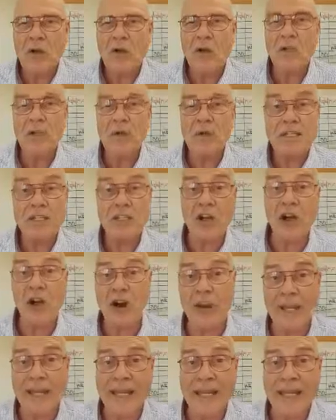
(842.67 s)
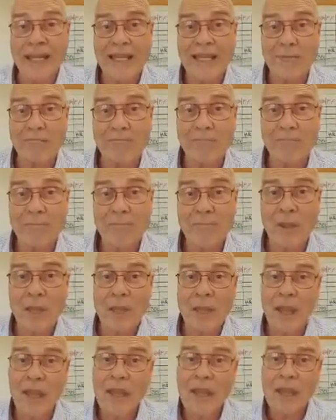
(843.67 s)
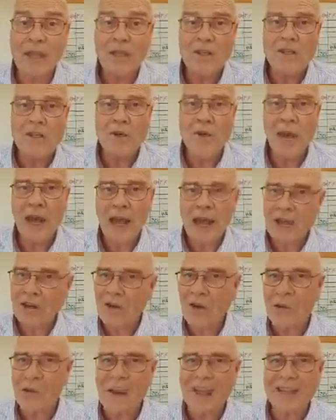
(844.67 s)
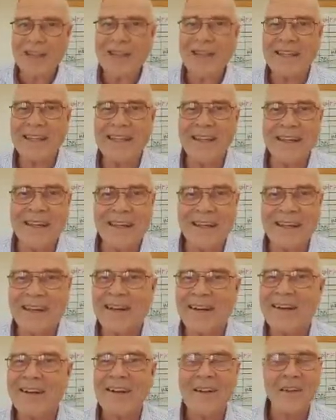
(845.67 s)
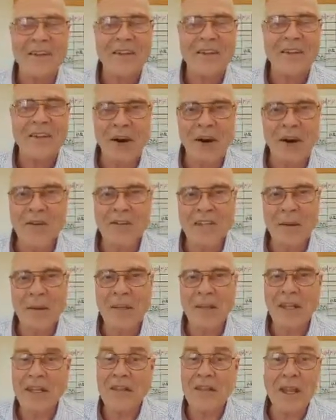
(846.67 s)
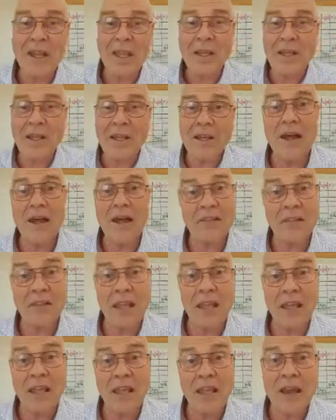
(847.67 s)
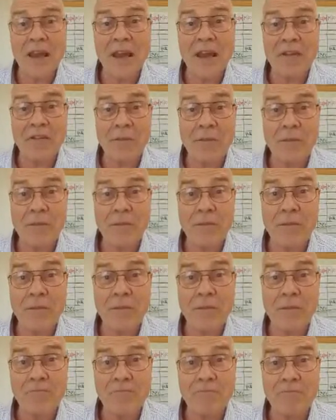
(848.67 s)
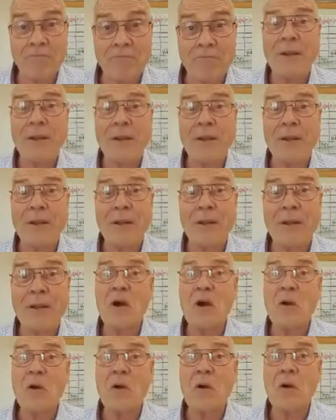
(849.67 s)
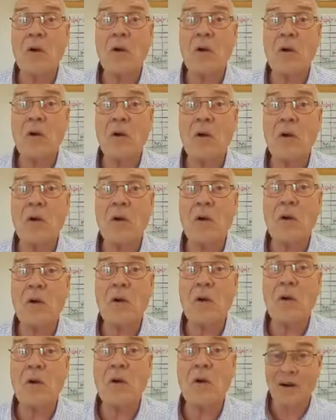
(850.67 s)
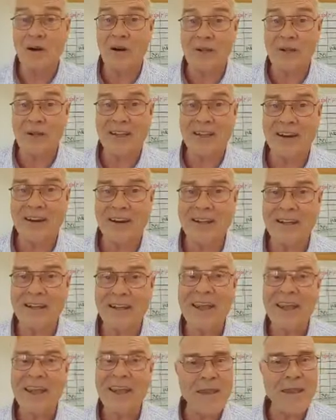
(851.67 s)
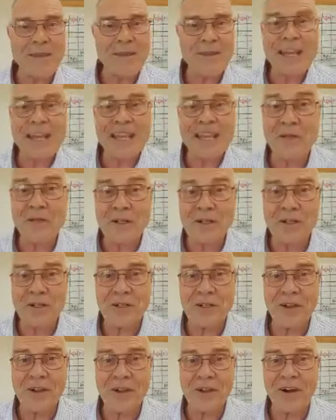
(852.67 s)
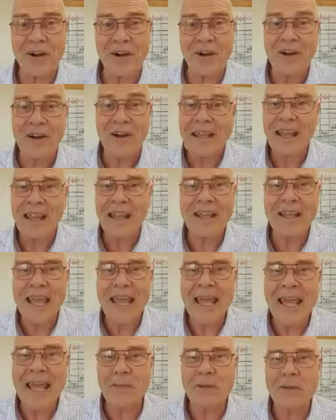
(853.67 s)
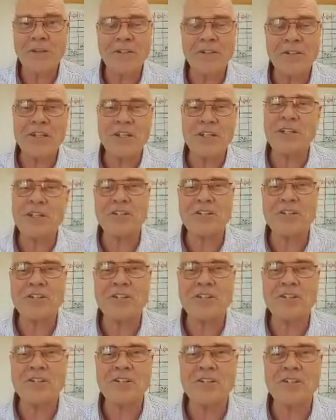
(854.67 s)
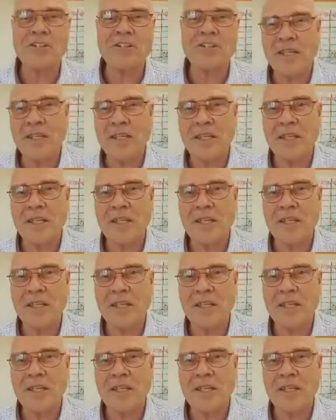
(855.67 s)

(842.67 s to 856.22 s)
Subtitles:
who is calling in. Okay, so I know right then and there the calls I'm getting. They may not leave a message, but I know which number they called in on. That means I can